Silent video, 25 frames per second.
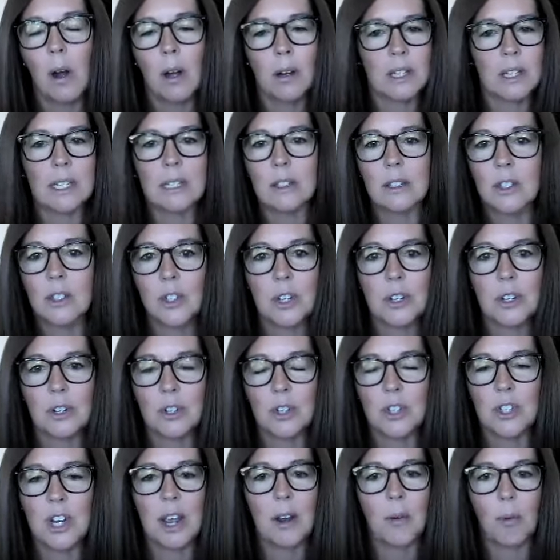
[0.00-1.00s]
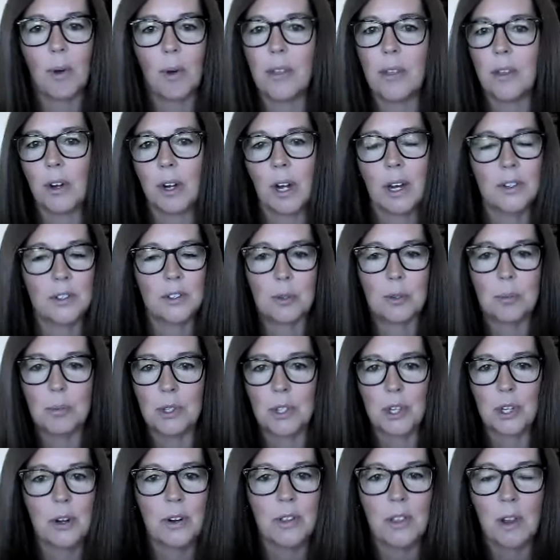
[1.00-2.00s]
our dealers understand where their
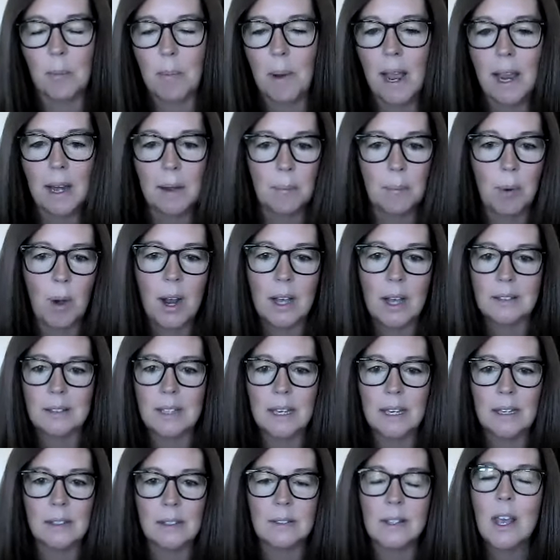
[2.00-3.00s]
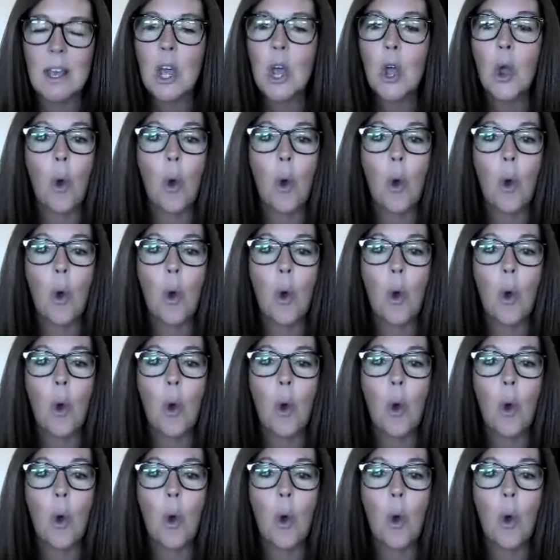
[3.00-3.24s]
customers are in their buying process